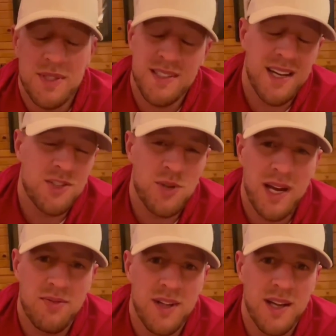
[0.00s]
besides
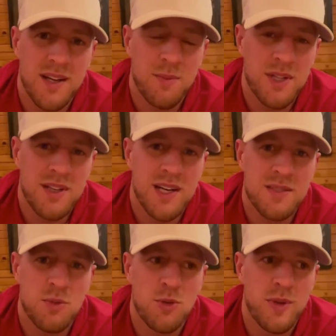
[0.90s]
draft night, I mean, you
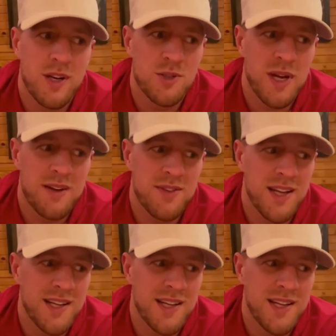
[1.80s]
guys booed me on draft